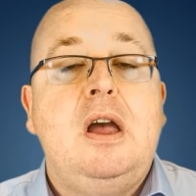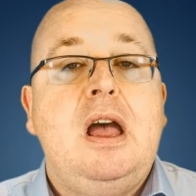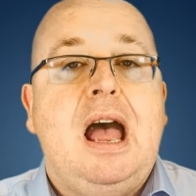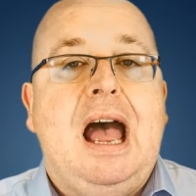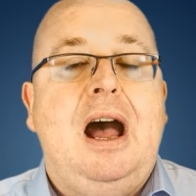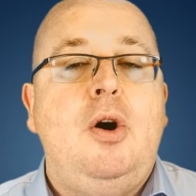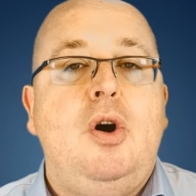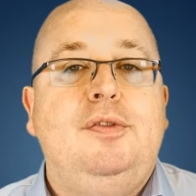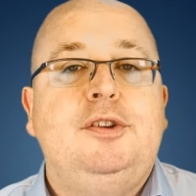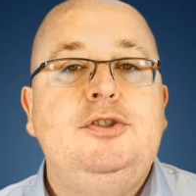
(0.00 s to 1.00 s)
How
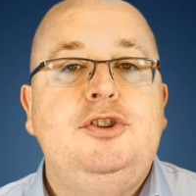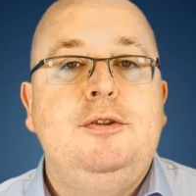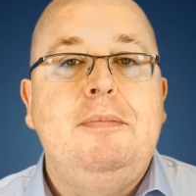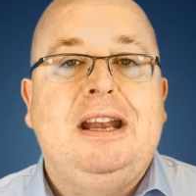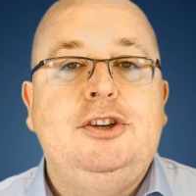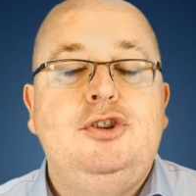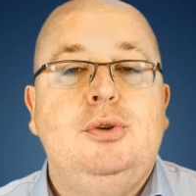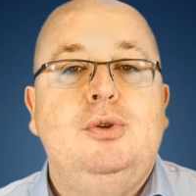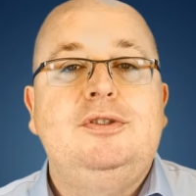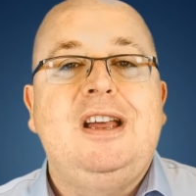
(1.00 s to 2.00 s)
often do you manage
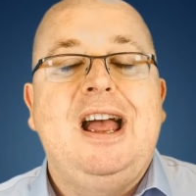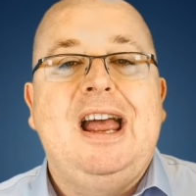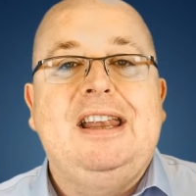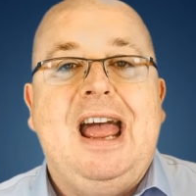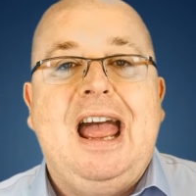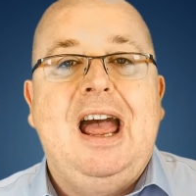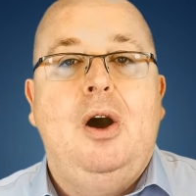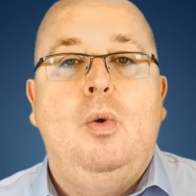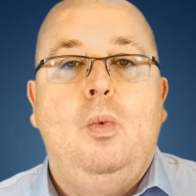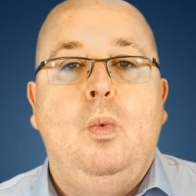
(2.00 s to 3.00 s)
yours and
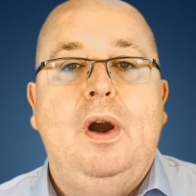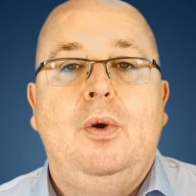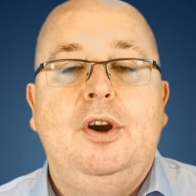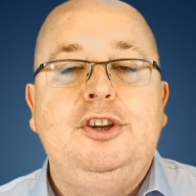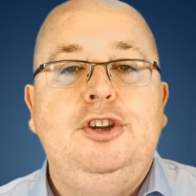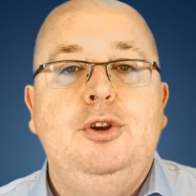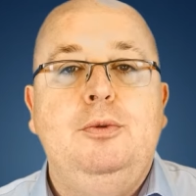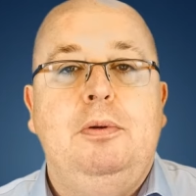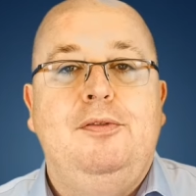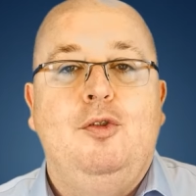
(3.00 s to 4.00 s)
how well are you
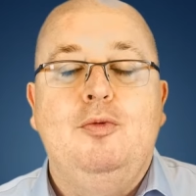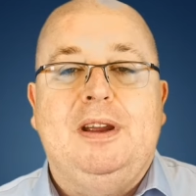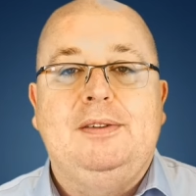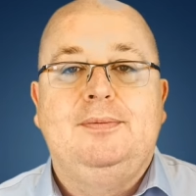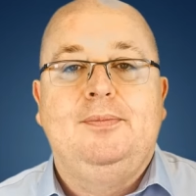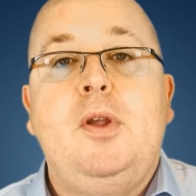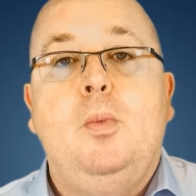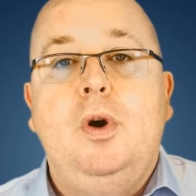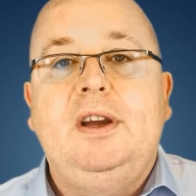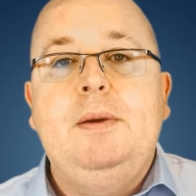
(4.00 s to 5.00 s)
performing?
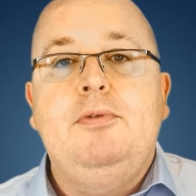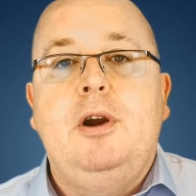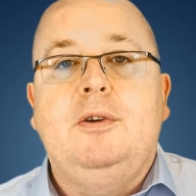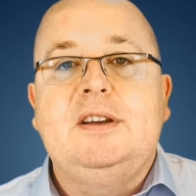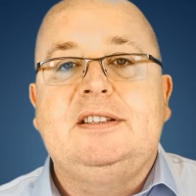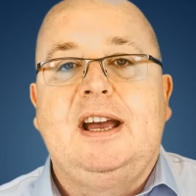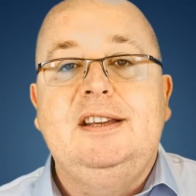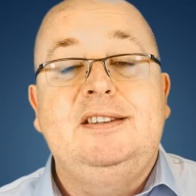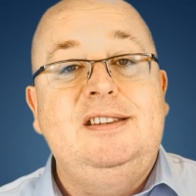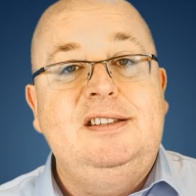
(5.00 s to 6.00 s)
Work in progress
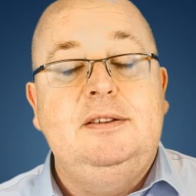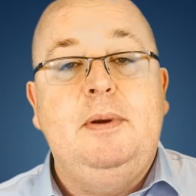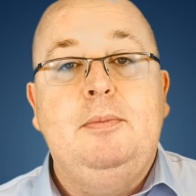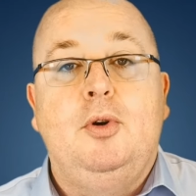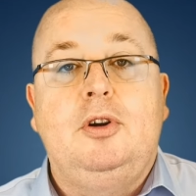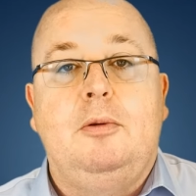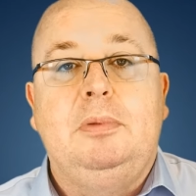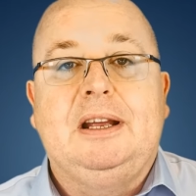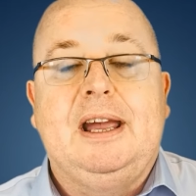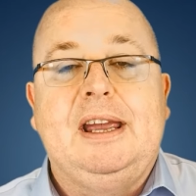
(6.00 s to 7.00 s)
days. This is a bit more
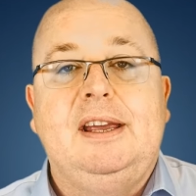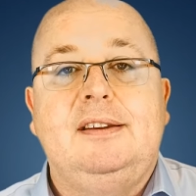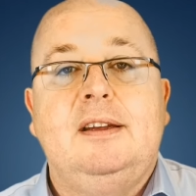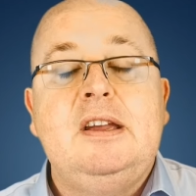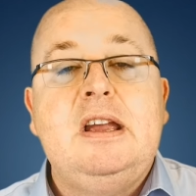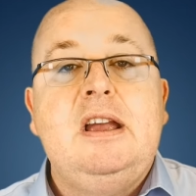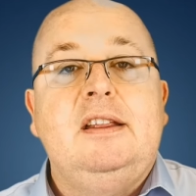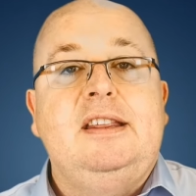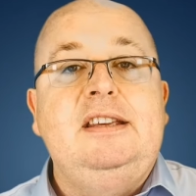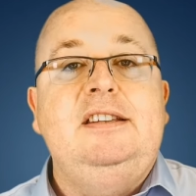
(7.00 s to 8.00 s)
complicated.
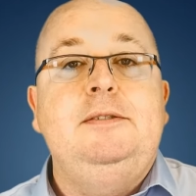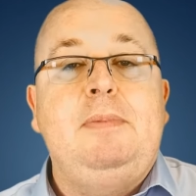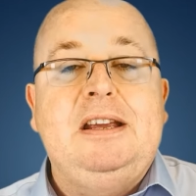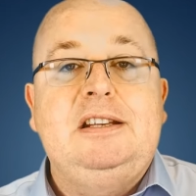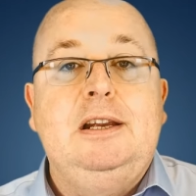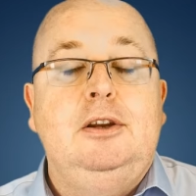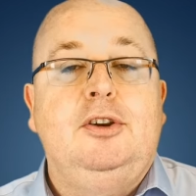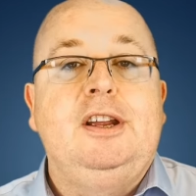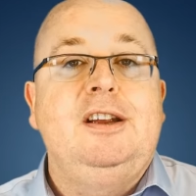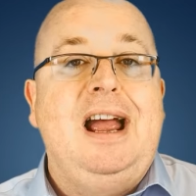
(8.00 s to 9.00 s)
This is basically
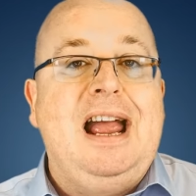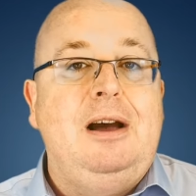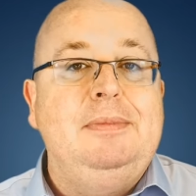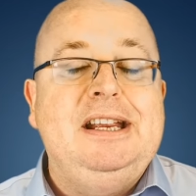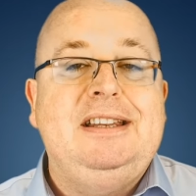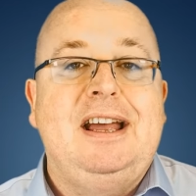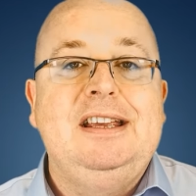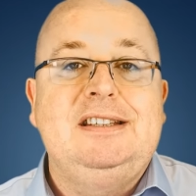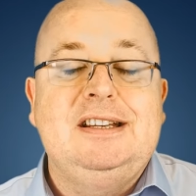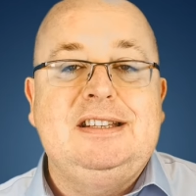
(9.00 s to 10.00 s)
looking at how many
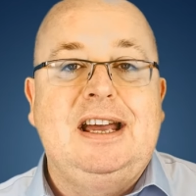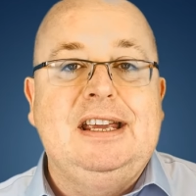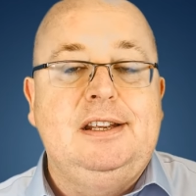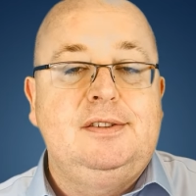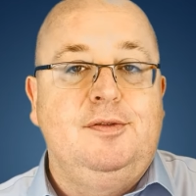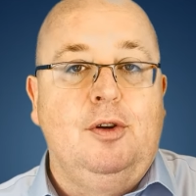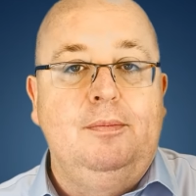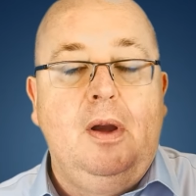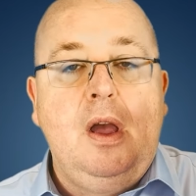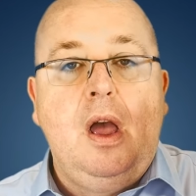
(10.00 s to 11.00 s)
days it takes from
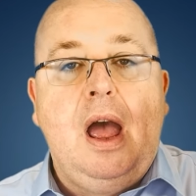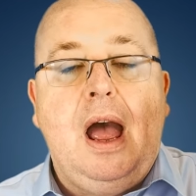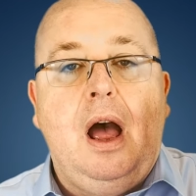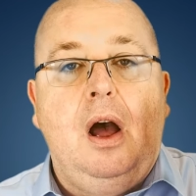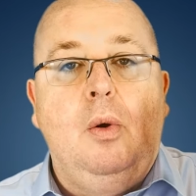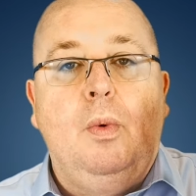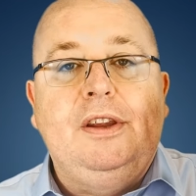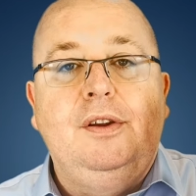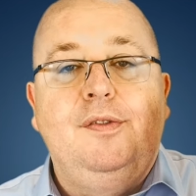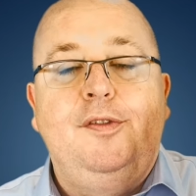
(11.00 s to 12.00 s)

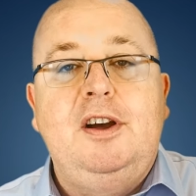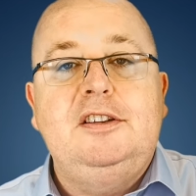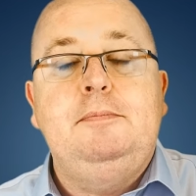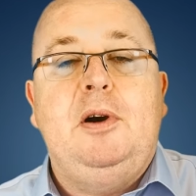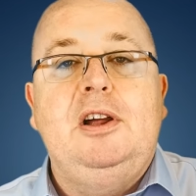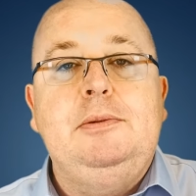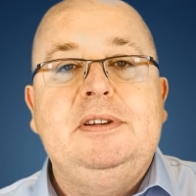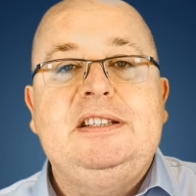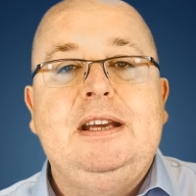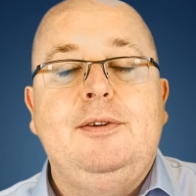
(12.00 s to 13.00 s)
when you first buy the
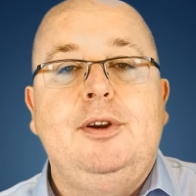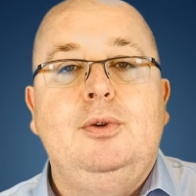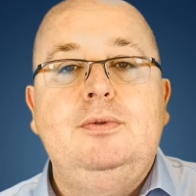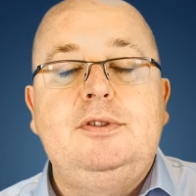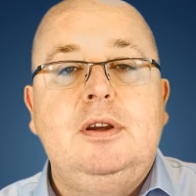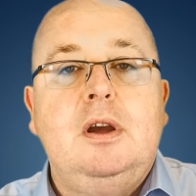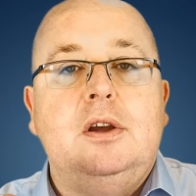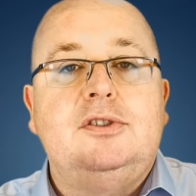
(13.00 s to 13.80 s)
materials to